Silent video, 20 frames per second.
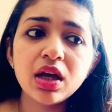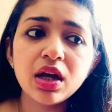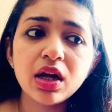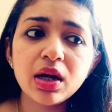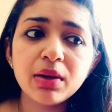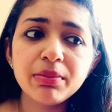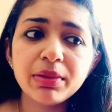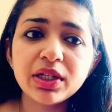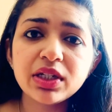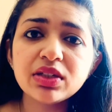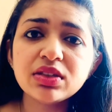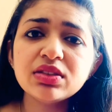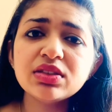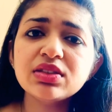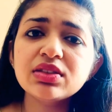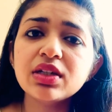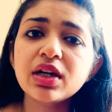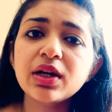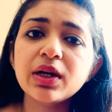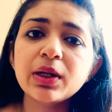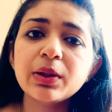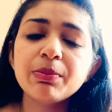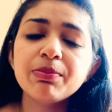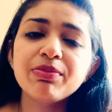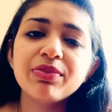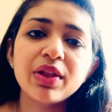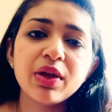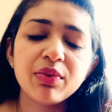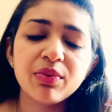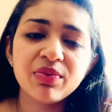because
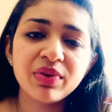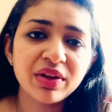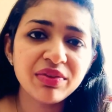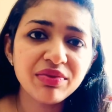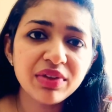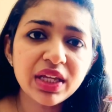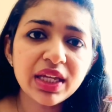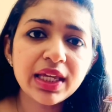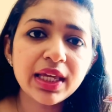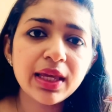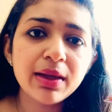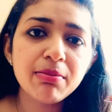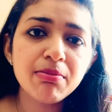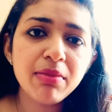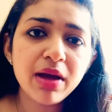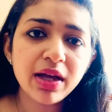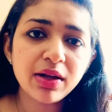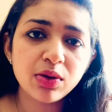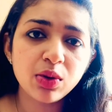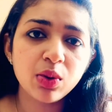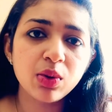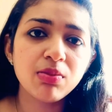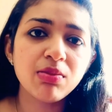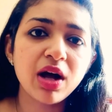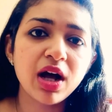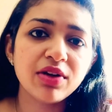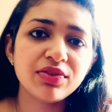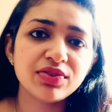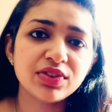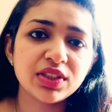when we came back home
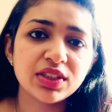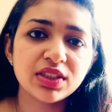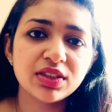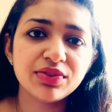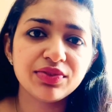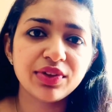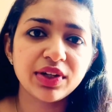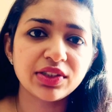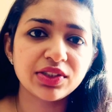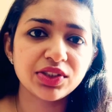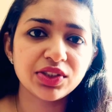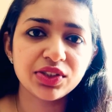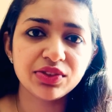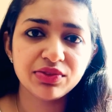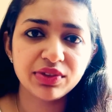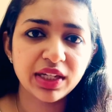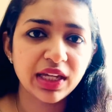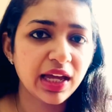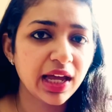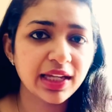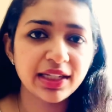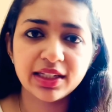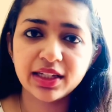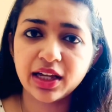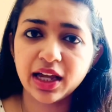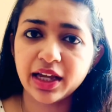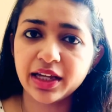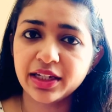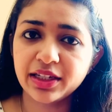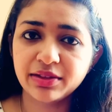after the function,
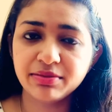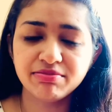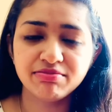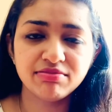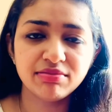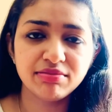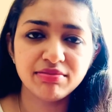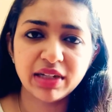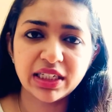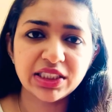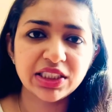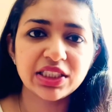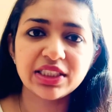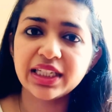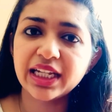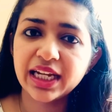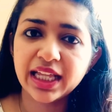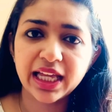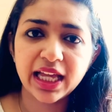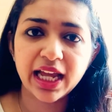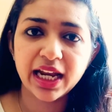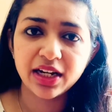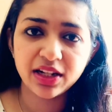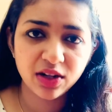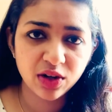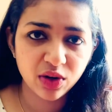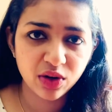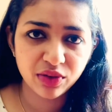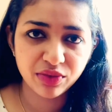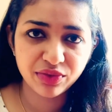I mentioned that I had a
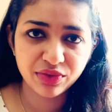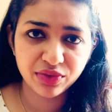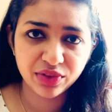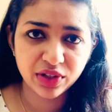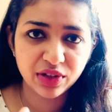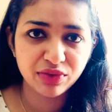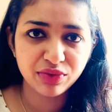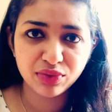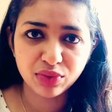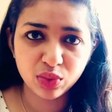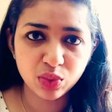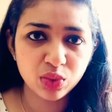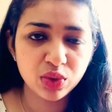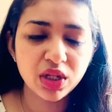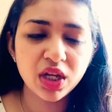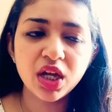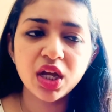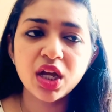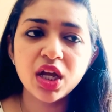lot of food.